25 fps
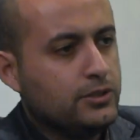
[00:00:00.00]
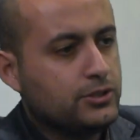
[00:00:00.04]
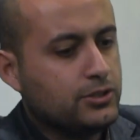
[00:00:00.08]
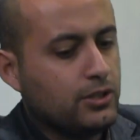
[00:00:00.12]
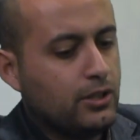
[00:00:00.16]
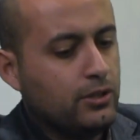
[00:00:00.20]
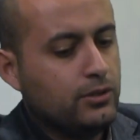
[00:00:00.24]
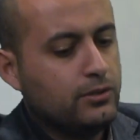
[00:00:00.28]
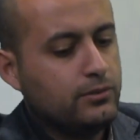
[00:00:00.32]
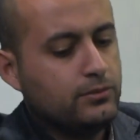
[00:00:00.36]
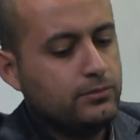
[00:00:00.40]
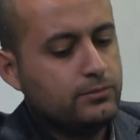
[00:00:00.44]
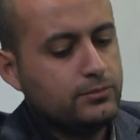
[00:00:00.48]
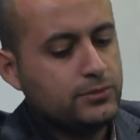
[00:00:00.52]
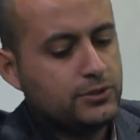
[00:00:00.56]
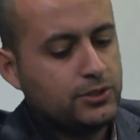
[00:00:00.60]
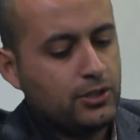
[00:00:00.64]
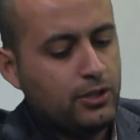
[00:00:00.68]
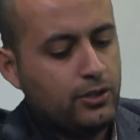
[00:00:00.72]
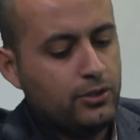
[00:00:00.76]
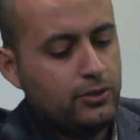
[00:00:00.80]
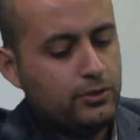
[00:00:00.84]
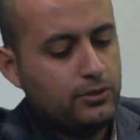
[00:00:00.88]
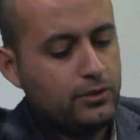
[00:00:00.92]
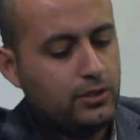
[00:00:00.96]
So
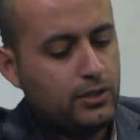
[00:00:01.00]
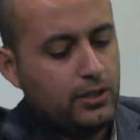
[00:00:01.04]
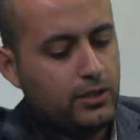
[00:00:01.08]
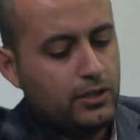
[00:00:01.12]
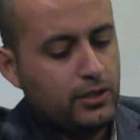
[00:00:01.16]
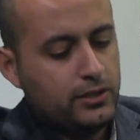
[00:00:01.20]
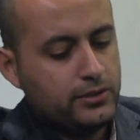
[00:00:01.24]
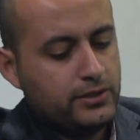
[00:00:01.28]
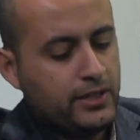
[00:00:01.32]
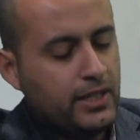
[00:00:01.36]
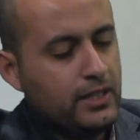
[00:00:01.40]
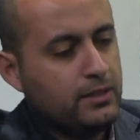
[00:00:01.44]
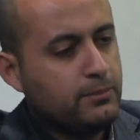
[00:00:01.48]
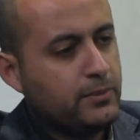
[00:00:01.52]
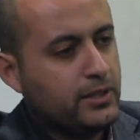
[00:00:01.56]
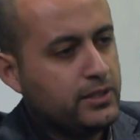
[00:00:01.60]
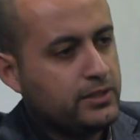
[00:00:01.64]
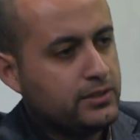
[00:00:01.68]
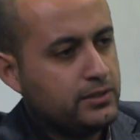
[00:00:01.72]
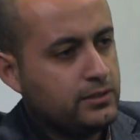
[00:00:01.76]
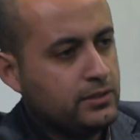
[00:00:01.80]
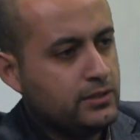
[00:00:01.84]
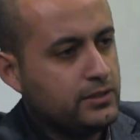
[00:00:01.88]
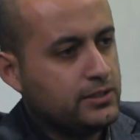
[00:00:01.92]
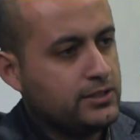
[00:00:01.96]
so
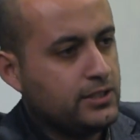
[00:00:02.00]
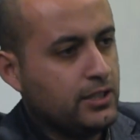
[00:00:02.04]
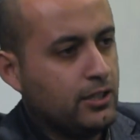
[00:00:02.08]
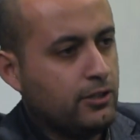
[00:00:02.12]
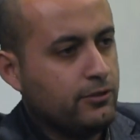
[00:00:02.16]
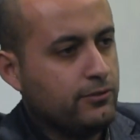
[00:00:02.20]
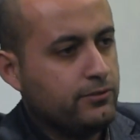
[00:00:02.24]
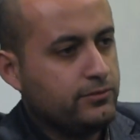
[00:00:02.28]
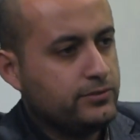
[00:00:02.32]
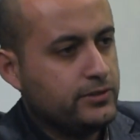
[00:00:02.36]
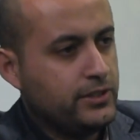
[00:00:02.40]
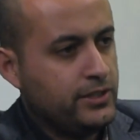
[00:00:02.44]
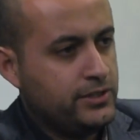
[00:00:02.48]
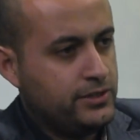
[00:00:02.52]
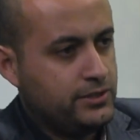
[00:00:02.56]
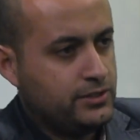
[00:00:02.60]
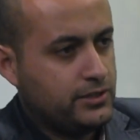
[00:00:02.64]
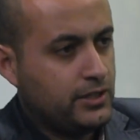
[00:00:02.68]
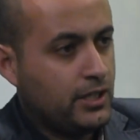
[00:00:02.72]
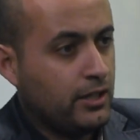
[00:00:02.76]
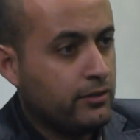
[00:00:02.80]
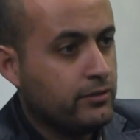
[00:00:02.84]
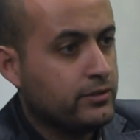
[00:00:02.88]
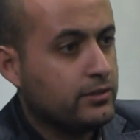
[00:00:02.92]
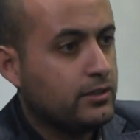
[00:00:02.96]
telemedicine itself is
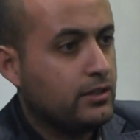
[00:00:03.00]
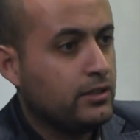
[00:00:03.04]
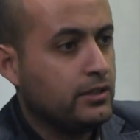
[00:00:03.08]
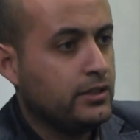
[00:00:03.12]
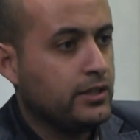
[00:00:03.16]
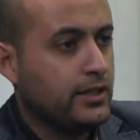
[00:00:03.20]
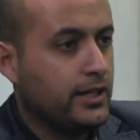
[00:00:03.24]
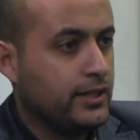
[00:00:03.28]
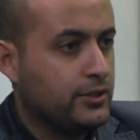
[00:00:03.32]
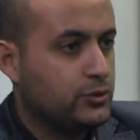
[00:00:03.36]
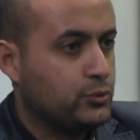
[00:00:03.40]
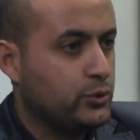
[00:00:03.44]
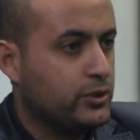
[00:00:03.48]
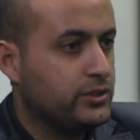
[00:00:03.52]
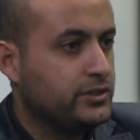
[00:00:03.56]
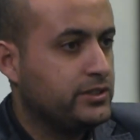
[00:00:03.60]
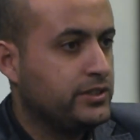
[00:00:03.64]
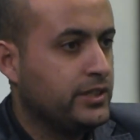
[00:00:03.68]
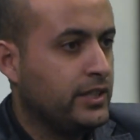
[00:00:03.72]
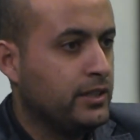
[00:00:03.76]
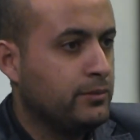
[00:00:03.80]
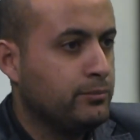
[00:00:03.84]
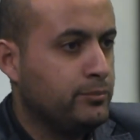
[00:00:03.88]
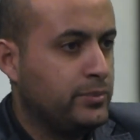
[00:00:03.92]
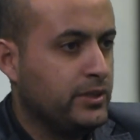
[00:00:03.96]
currently a
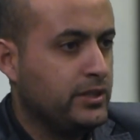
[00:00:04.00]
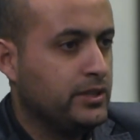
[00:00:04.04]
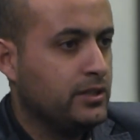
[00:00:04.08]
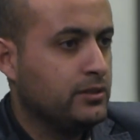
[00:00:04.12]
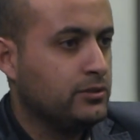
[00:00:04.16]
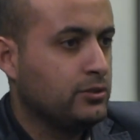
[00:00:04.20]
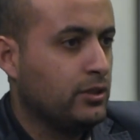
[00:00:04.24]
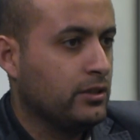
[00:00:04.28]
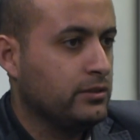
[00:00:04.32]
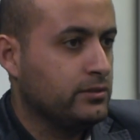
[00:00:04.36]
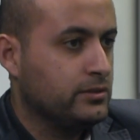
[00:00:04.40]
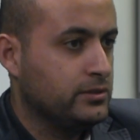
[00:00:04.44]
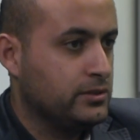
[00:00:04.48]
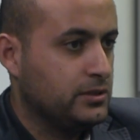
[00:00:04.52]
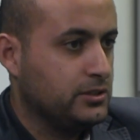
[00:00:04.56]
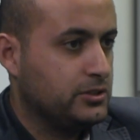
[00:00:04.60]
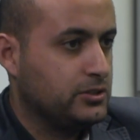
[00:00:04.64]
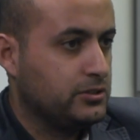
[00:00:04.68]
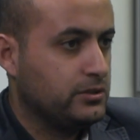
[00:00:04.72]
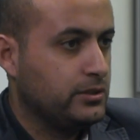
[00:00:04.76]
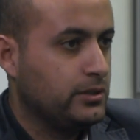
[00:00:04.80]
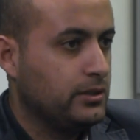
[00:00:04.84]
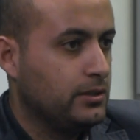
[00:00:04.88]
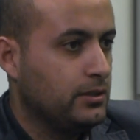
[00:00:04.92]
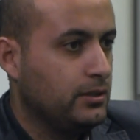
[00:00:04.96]
28 billion dollar
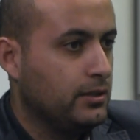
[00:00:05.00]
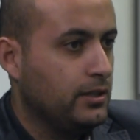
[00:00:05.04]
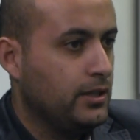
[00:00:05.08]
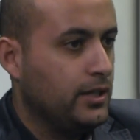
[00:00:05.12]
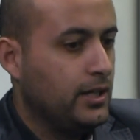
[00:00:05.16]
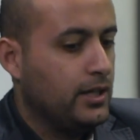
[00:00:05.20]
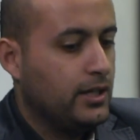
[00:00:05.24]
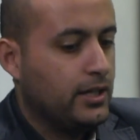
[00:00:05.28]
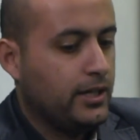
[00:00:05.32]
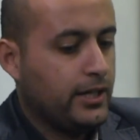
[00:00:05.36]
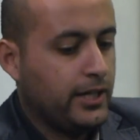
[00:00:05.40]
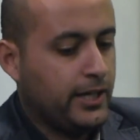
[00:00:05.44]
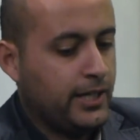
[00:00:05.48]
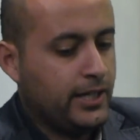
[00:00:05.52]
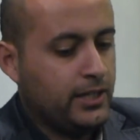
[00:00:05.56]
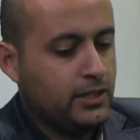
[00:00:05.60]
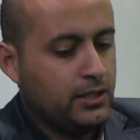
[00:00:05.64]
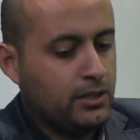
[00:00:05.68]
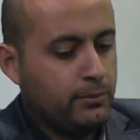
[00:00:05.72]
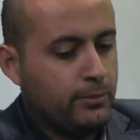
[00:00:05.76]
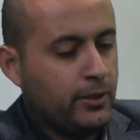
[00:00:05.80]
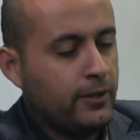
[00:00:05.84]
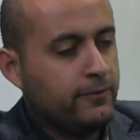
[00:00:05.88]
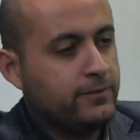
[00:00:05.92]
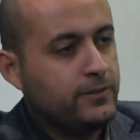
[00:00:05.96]
industry, mm -hmm.
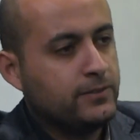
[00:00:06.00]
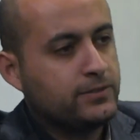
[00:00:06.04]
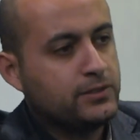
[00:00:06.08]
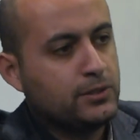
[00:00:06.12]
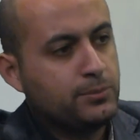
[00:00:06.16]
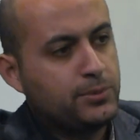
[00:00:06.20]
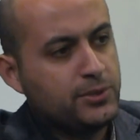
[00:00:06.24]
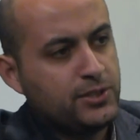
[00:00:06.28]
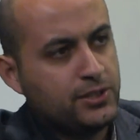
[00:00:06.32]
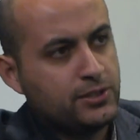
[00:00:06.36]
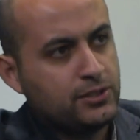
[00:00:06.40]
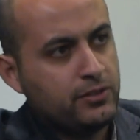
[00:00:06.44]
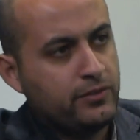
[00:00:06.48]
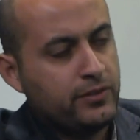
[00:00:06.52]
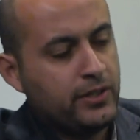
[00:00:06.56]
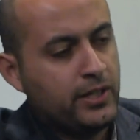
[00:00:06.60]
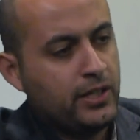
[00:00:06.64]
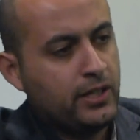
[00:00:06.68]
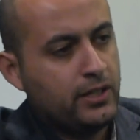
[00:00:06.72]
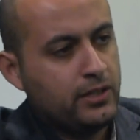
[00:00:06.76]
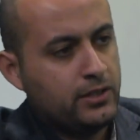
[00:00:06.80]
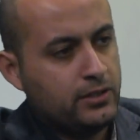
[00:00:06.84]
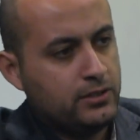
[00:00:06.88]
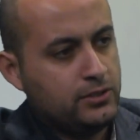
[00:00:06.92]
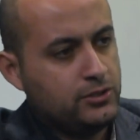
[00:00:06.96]
and about 50 percent of
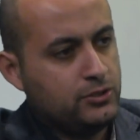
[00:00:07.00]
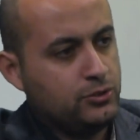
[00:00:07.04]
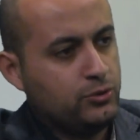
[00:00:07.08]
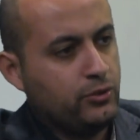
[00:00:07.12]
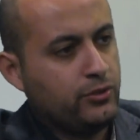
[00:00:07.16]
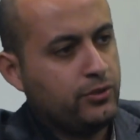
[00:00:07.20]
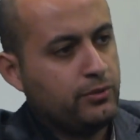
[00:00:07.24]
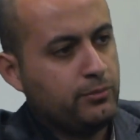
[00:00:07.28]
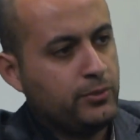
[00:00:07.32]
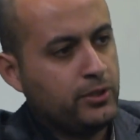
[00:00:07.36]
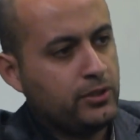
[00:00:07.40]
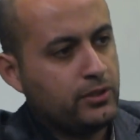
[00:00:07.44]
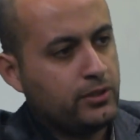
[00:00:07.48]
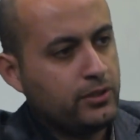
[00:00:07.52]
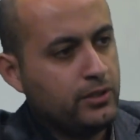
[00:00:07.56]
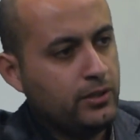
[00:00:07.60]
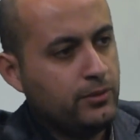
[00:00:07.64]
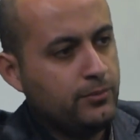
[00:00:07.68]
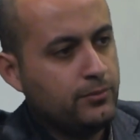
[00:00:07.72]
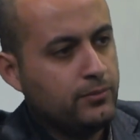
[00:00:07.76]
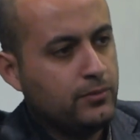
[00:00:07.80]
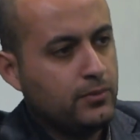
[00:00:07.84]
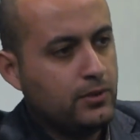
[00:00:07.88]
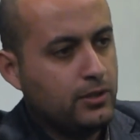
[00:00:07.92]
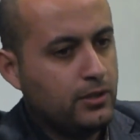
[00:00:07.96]
that is North
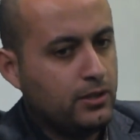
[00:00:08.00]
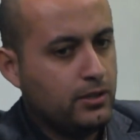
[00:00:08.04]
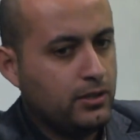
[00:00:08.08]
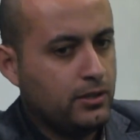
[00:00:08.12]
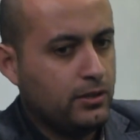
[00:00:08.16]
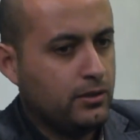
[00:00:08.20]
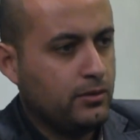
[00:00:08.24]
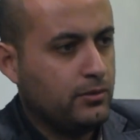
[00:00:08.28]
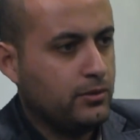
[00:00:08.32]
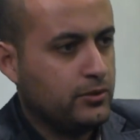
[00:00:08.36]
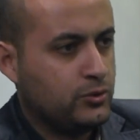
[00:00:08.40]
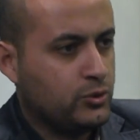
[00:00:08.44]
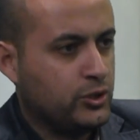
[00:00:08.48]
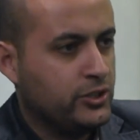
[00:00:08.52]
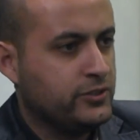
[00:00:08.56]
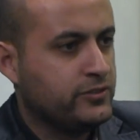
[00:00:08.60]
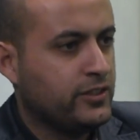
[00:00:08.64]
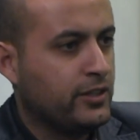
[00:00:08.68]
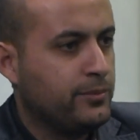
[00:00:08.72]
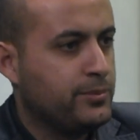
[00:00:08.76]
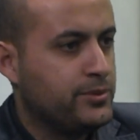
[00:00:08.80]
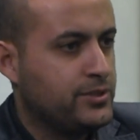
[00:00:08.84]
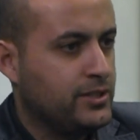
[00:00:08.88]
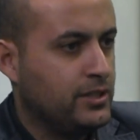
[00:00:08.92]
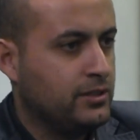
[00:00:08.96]
America.
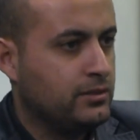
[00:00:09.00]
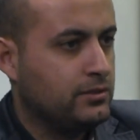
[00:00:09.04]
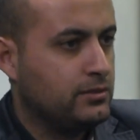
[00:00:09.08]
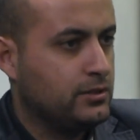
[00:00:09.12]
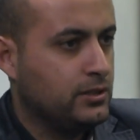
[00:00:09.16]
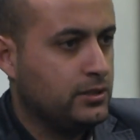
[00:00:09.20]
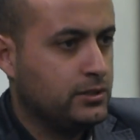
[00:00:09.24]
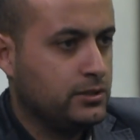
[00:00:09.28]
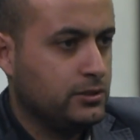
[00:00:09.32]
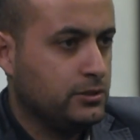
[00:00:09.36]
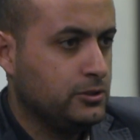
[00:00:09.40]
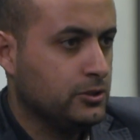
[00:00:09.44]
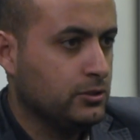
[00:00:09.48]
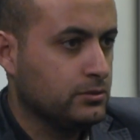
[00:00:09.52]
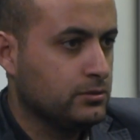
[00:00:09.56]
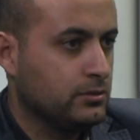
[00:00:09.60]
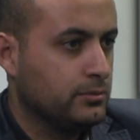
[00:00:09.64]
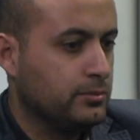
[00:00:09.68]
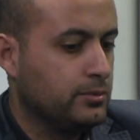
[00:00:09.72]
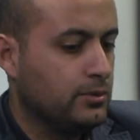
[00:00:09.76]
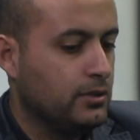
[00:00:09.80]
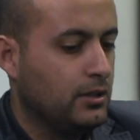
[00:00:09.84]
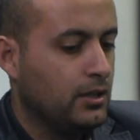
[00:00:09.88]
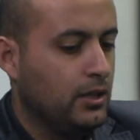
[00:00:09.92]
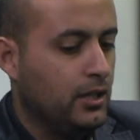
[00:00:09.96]
25% is in
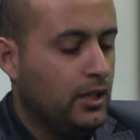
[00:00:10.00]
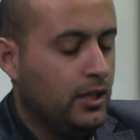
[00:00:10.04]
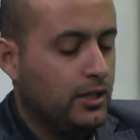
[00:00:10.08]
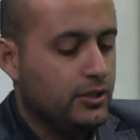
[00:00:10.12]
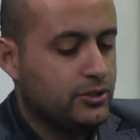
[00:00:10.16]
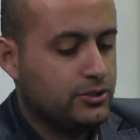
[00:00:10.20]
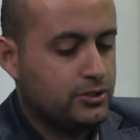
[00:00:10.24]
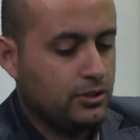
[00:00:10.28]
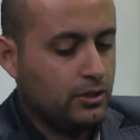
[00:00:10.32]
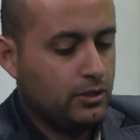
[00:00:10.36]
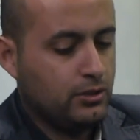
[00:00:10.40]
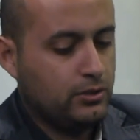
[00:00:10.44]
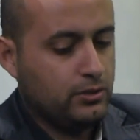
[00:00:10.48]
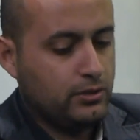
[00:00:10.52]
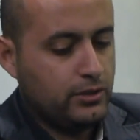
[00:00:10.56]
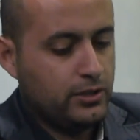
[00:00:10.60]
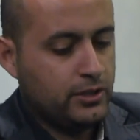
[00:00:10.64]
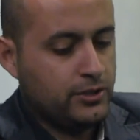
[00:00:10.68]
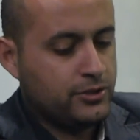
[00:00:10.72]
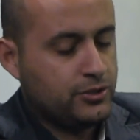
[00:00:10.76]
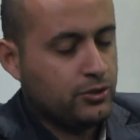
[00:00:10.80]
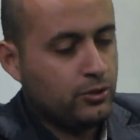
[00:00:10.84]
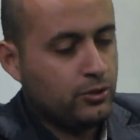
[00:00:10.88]
Europe. So it's